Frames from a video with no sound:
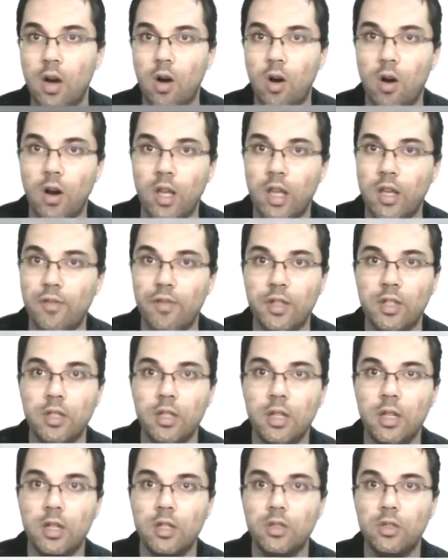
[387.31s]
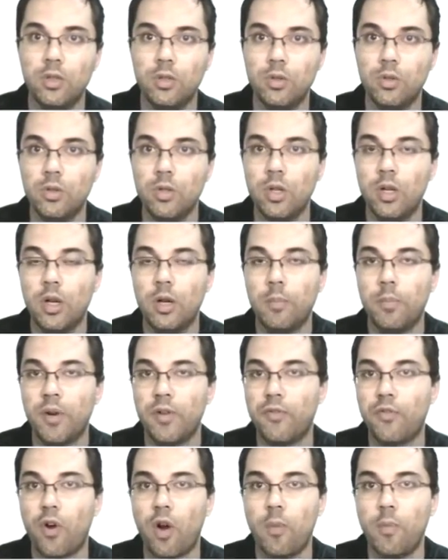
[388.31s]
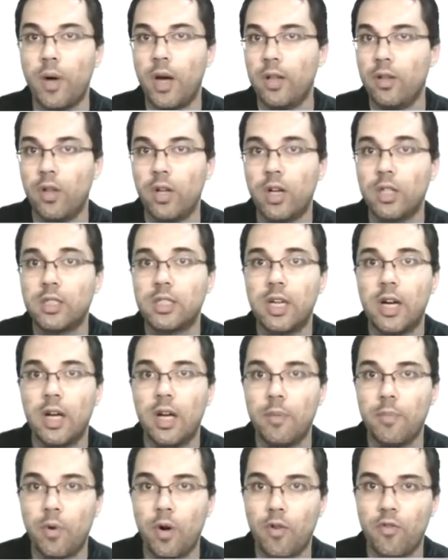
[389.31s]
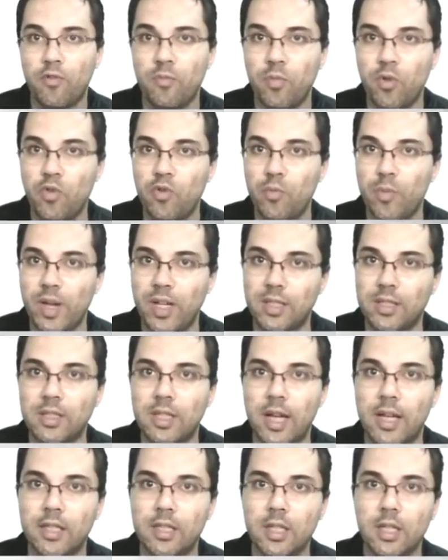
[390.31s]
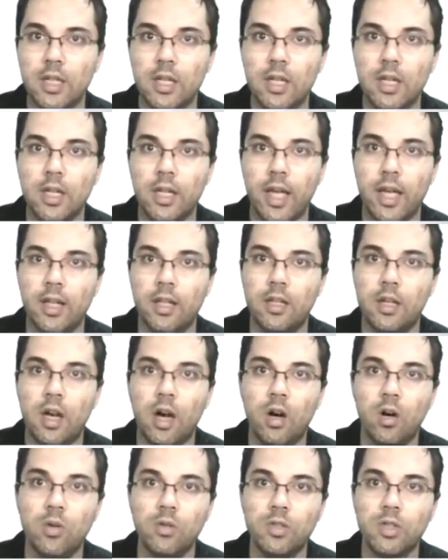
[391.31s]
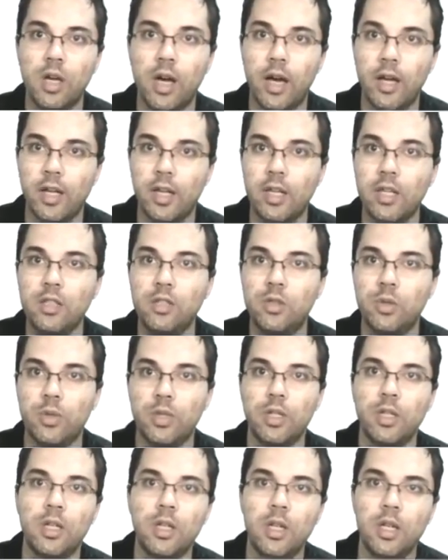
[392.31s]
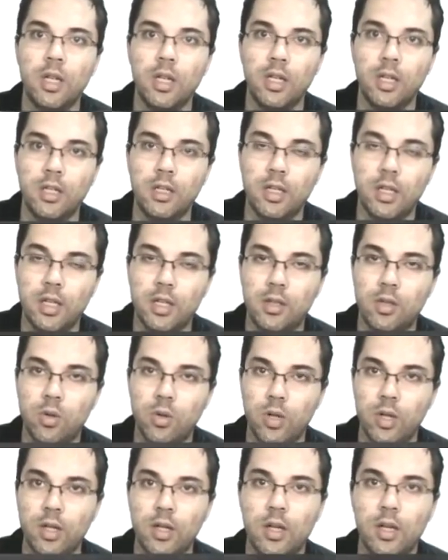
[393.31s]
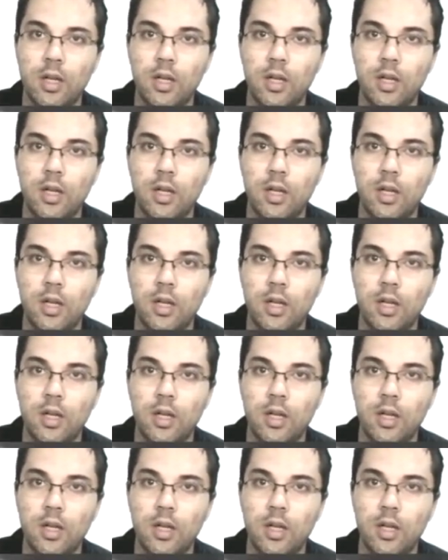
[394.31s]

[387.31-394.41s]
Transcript: or even to perform another type of movement that can cause an injury in the tori,